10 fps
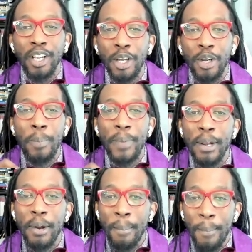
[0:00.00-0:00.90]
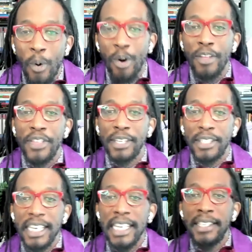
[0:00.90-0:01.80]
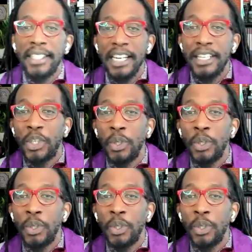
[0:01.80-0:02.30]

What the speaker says: a little bit more this season,